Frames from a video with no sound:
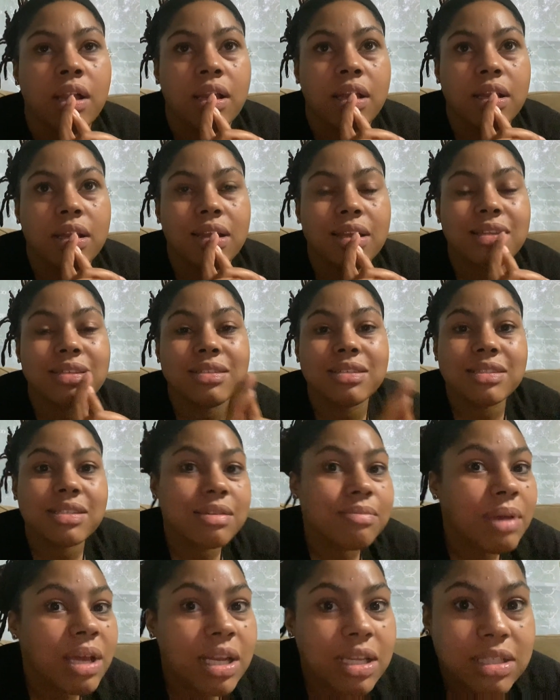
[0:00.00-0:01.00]
listen to
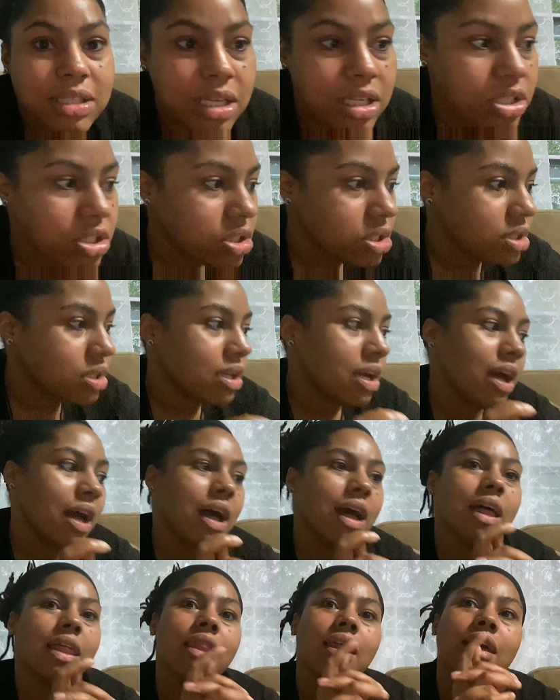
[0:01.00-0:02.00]
meditation.
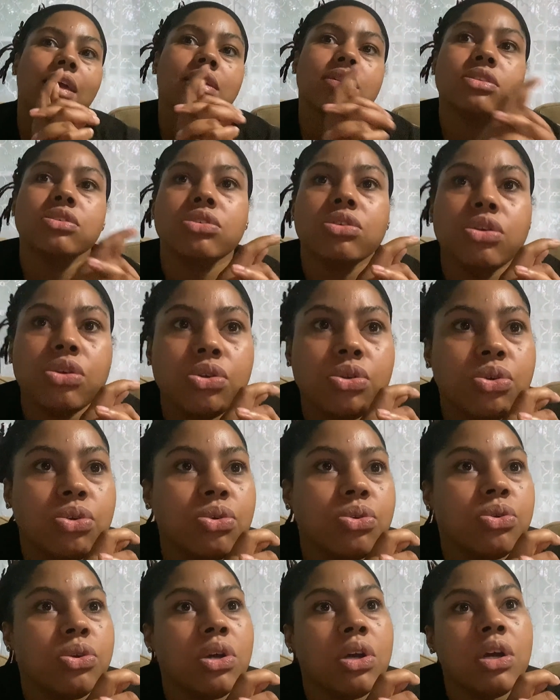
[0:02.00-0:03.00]
I like
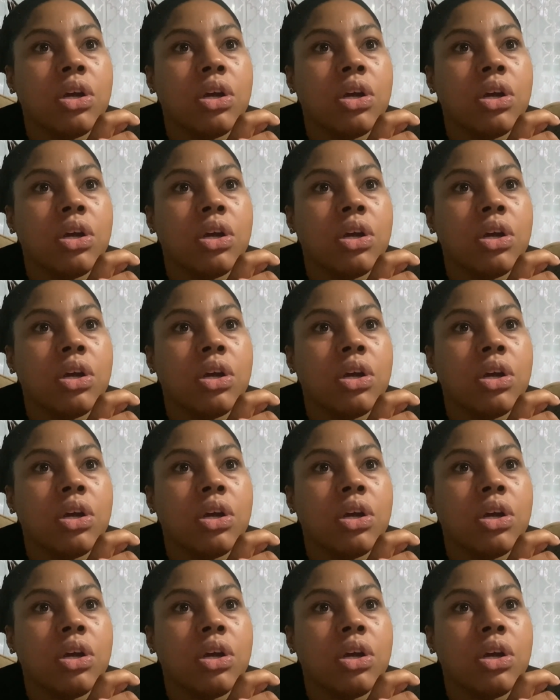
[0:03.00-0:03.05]
to